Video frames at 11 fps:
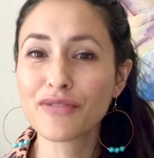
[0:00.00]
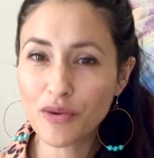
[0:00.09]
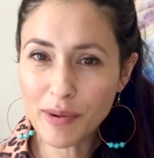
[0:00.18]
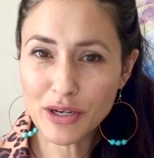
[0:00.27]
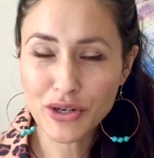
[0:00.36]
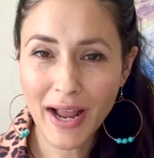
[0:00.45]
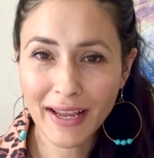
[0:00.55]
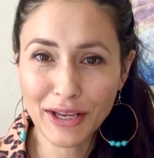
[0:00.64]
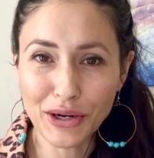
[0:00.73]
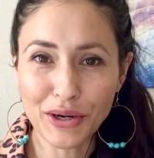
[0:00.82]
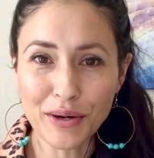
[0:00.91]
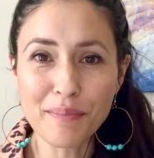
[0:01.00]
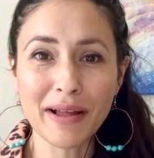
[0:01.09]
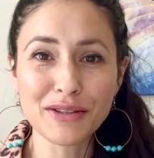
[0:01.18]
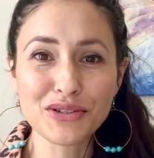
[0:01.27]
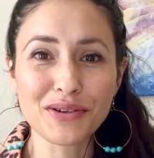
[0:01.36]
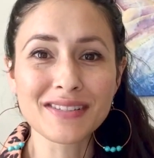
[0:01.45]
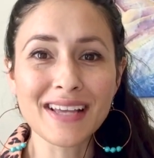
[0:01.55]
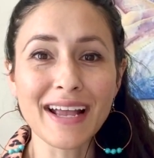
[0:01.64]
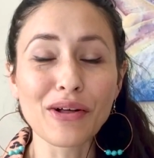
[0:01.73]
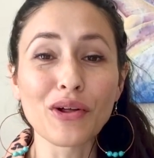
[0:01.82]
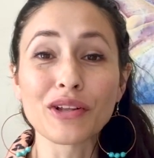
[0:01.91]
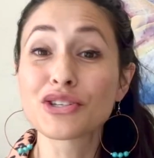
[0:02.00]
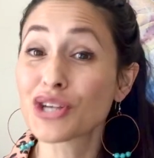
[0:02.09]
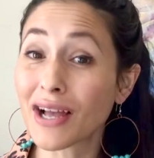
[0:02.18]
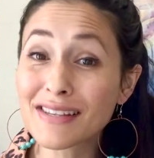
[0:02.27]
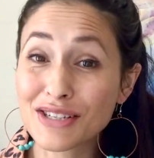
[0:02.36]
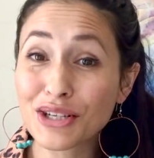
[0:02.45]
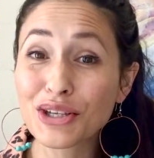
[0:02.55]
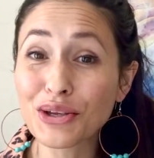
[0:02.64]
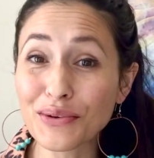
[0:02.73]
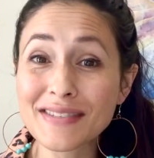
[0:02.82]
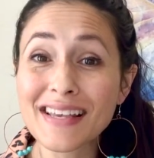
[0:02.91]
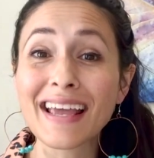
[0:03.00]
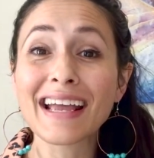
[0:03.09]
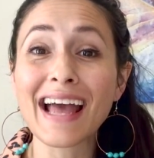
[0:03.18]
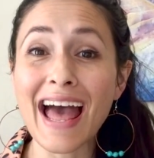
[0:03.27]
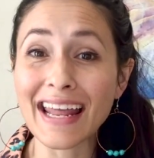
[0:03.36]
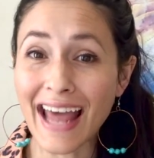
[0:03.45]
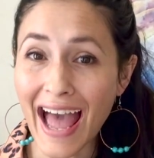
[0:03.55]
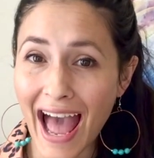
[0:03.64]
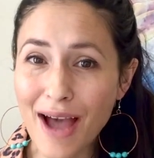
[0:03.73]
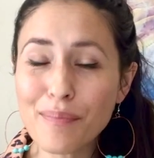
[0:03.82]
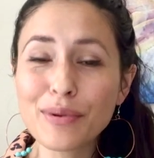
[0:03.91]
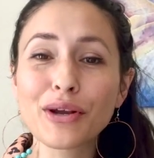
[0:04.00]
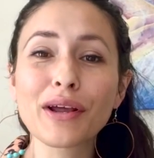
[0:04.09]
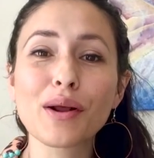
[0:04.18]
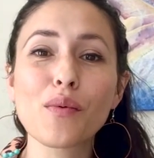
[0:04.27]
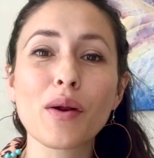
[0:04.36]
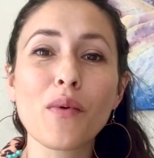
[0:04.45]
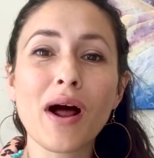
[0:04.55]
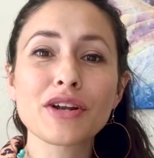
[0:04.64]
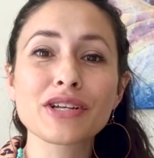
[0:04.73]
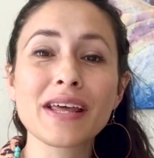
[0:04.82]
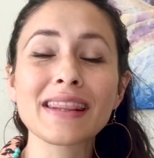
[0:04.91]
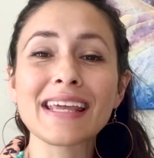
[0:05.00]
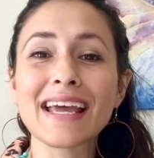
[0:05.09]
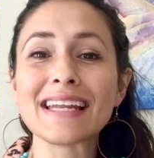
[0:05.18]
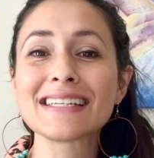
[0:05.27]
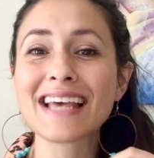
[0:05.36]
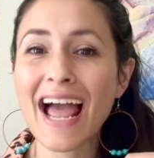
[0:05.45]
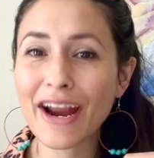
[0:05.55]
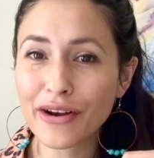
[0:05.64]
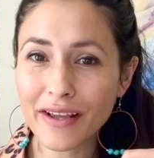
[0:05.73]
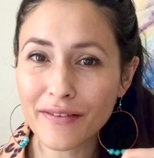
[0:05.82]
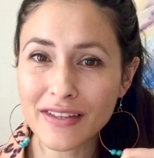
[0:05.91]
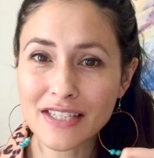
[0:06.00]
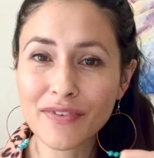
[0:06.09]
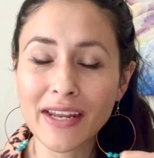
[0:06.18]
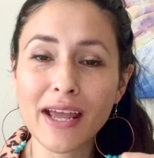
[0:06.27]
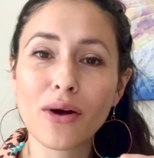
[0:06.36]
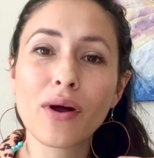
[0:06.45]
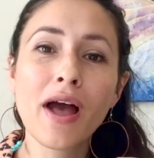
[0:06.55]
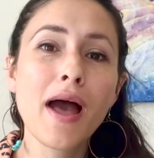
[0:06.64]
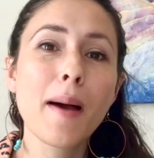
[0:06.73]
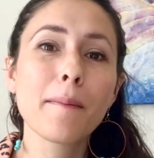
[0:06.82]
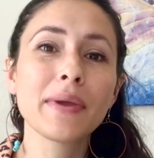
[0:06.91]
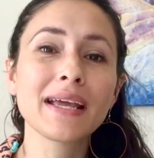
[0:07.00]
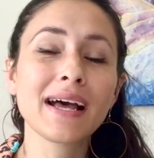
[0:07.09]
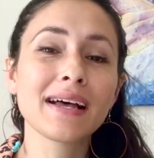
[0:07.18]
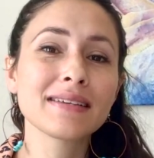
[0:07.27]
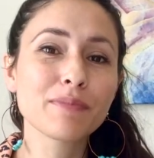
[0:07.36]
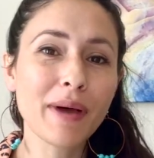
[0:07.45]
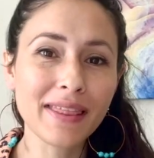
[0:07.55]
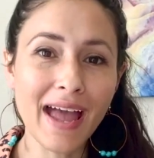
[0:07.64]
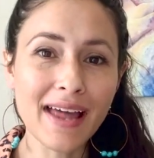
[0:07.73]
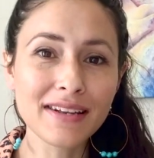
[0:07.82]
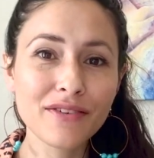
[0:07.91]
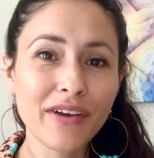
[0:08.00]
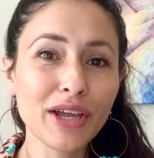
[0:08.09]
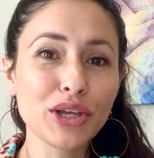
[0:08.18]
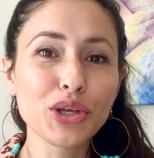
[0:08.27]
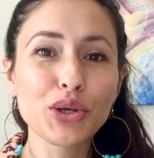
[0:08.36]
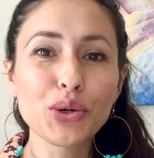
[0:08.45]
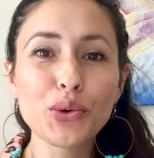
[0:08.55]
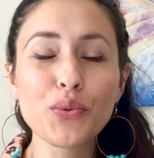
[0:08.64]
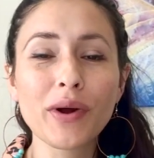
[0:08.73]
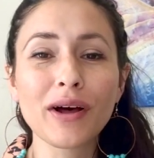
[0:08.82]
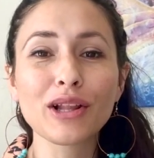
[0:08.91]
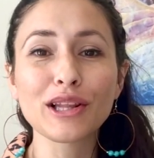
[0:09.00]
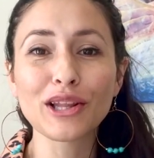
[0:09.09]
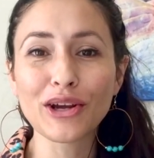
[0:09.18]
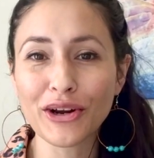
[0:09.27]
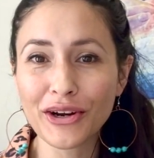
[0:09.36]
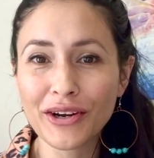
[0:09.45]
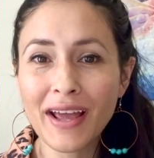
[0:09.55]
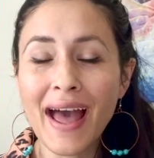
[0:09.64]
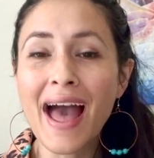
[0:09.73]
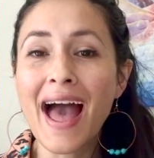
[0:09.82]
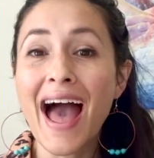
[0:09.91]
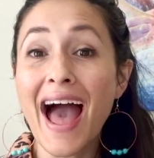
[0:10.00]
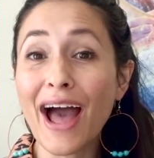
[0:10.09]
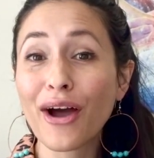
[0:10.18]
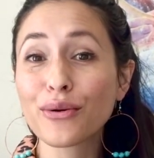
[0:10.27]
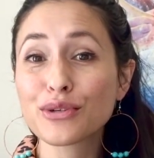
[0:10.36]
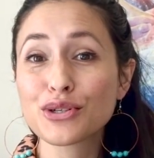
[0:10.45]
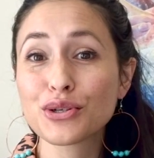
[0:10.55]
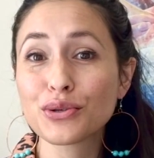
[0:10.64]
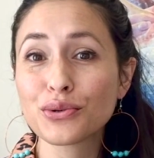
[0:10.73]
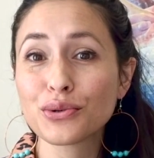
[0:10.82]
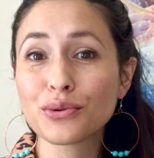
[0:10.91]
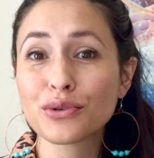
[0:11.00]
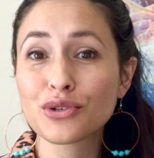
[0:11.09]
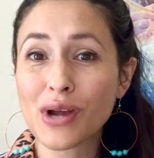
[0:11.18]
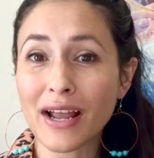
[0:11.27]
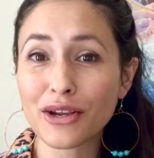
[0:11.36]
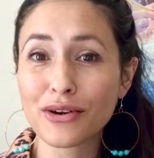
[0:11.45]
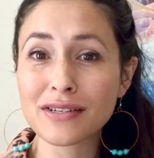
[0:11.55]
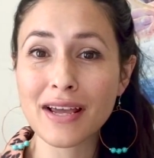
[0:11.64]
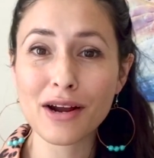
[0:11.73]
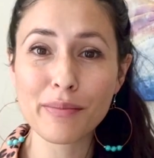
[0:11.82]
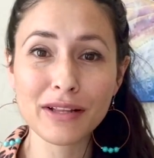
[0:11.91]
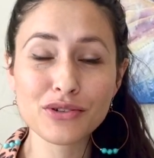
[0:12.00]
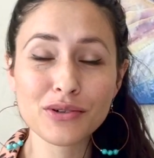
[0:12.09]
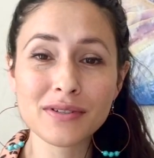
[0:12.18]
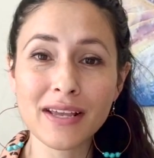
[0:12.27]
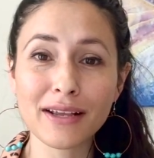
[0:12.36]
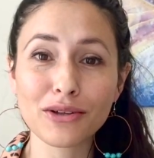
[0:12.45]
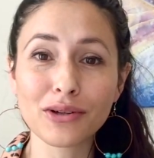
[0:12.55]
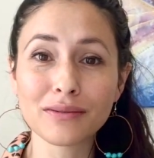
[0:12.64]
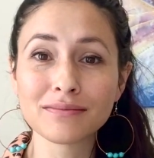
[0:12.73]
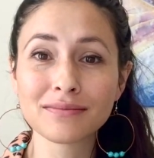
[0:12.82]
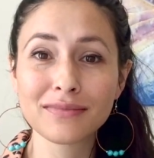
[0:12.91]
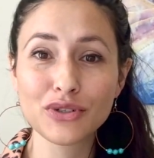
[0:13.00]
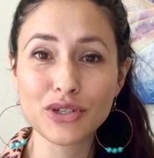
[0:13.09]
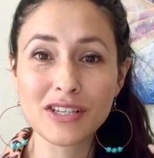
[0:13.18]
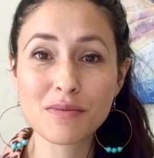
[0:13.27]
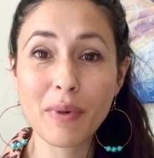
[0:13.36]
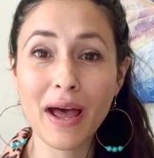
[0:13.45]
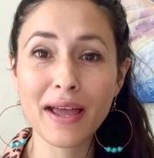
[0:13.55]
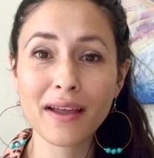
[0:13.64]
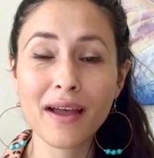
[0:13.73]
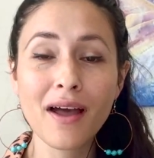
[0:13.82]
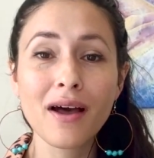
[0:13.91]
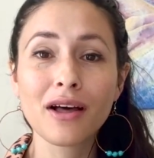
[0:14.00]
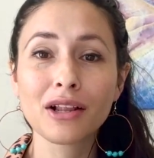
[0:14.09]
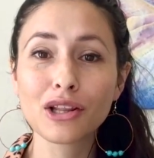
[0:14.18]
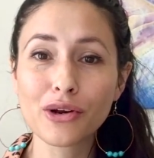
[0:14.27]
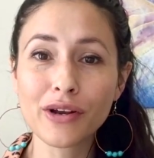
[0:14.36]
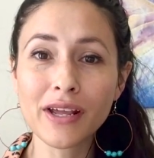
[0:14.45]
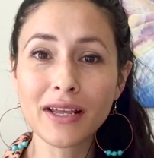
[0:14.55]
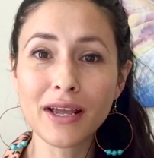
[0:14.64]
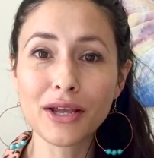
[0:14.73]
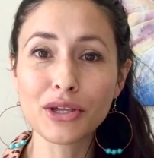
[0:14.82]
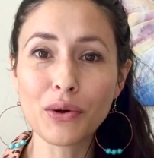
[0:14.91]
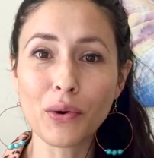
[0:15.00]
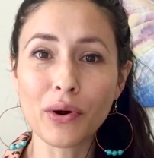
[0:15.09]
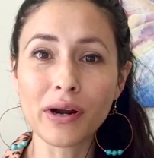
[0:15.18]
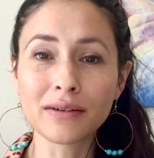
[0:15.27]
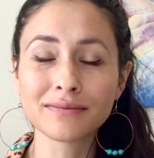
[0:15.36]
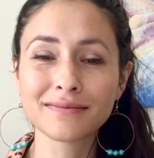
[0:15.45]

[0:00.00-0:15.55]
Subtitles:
you've been tracking your menstrual cycle just using an app, you're gonna wanna watch the entirety of this video because by the end of it, you will learn how to track your entire menstrual cycle just by learning your